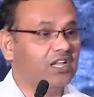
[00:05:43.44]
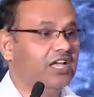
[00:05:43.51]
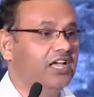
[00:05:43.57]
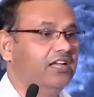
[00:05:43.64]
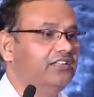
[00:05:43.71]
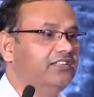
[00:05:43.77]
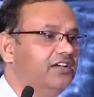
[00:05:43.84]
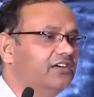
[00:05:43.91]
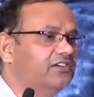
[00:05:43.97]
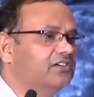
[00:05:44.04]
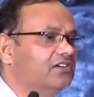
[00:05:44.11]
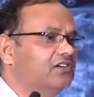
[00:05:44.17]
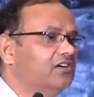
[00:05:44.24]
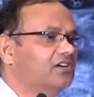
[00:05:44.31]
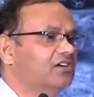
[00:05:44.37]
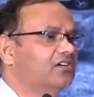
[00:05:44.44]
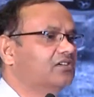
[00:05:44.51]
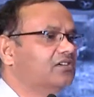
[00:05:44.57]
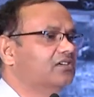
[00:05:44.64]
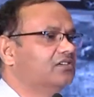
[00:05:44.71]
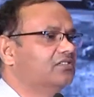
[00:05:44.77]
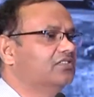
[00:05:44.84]
another
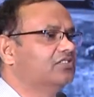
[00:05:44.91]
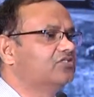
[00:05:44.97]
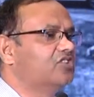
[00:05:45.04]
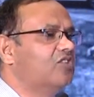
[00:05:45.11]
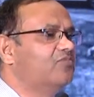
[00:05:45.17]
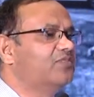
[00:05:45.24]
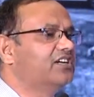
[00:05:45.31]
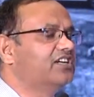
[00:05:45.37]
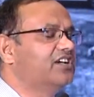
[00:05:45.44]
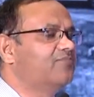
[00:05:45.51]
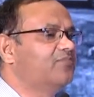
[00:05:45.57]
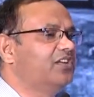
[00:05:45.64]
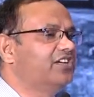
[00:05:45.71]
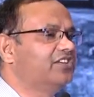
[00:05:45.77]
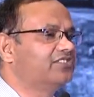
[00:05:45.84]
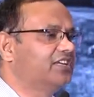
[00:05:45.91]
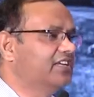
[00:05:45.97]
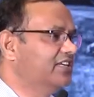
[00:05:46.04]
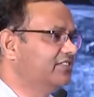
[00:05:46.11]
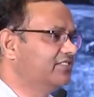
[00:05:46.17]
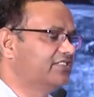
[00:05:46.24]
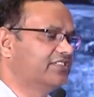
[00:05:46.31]
this off-grid application
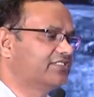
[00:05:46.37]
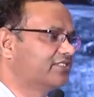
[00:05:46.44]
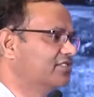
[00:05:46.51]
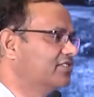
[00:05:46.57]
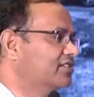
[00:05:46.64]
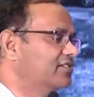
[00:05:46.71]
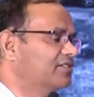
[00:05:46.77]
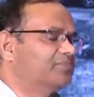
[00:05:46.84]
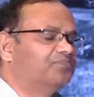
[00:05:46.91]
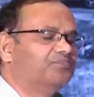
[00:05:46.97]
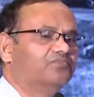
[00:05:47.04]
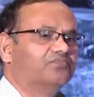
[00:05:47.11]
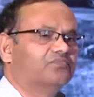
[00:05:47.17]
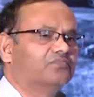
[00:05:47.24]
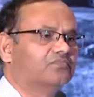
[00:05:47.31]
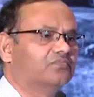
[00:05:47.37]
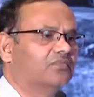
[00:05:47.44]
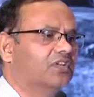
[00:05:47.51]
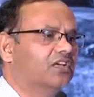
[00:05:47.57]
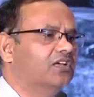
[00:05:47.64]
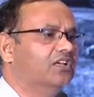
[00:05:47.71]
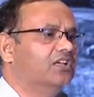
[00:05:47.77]
is this um,
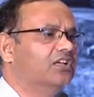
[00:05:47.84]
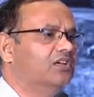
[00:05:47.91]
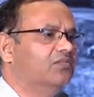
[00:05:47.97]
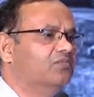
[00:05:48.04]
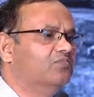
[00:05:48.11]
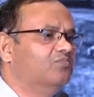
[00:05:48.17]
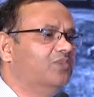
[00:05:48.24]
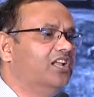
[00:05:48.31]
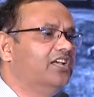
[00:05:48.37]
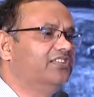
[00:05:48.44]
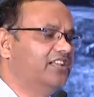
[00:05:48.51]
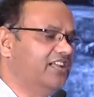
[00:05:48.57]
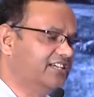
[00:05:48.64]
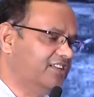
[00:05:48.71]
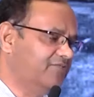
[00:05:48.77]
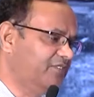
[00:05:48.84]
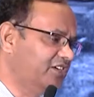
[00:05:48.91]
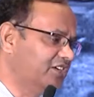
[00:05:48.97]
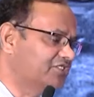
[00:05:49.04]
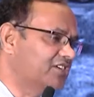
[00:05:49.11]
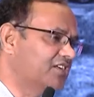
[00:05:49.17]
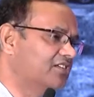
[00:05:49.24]
in a village
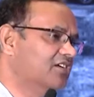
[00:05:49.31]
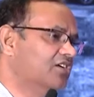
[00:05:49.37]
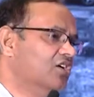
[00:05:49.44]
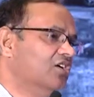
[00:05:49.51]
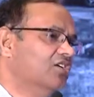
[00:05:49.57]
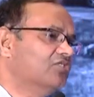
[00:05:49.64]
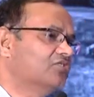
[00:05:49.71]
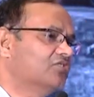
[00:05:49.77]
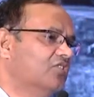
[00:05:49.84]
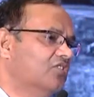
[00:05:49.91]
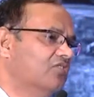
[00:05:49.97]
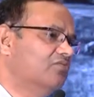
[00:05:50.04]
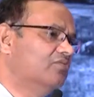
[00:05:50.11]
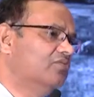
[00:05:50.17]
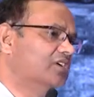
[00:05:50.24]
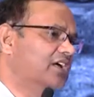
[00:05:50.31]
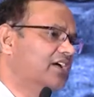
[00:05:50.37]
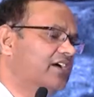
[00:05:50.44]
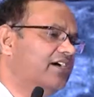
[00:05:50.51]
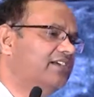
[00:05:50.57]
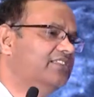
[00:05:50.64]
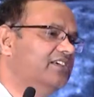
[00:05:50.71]
electrification. So
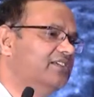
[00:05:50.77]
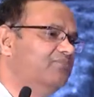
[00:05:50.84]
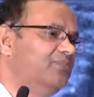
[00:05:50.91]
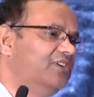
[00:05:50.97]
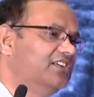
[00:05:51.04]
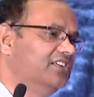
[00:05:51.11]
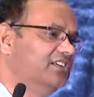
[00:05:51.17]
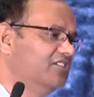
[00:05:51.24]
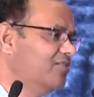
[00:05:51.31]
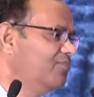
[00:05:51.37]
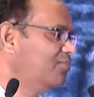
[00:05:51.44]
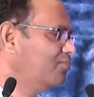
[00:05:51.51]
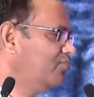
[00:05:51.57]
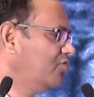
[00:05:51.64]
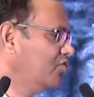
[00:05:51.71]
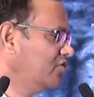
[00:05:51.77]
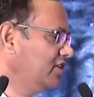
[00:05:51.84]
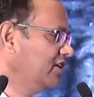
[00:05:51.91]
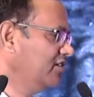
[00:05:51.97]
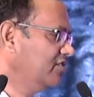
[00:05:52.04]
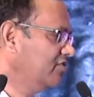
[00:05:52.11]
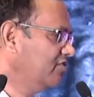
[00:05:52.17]
at the beginning of
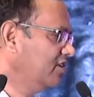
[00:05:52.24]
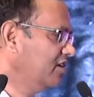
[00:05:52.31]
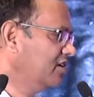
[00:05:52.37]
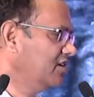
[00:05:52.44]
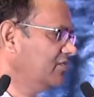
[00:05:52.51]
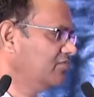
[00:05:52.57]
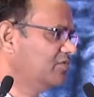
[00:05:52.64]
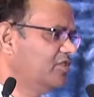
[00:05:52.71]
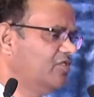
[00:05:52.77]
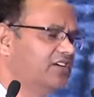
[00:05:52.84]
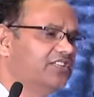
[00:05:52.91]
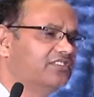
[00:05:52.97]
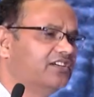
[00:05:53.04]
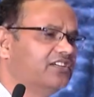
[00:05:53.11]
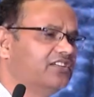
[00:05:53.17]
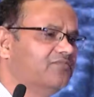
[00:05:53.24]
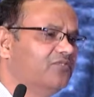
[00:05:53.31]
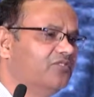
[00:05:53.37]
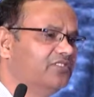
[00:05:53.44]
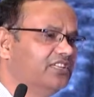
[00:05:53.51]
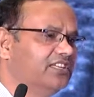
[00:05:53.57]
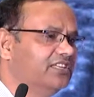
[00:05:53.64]
14,
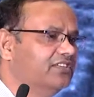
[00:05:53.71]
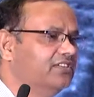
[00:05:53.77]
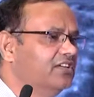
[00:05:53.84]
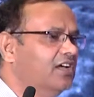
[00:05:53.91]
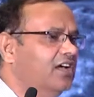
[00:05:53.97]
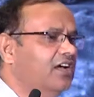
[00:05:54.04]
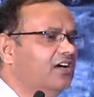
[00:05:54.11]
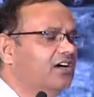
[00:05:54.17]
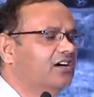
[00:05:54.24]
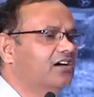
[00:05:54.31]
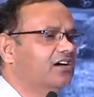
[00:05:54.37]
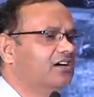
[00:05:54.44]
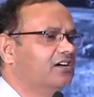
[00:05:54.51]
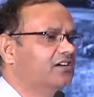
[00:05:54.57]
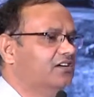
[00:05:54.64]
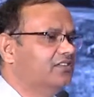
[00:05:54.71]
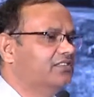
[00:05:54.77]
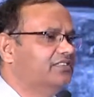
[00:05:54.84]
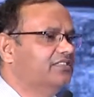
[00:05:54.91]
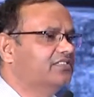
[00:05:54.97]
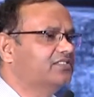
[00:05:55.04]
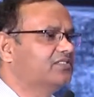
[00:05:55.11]
2013-14,
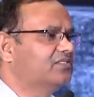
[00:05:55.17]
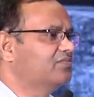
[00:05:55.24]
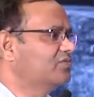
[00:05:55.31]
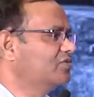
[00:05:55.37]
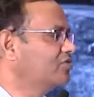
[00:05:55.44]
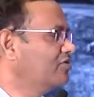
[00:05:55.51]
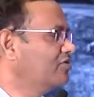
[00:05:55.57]
this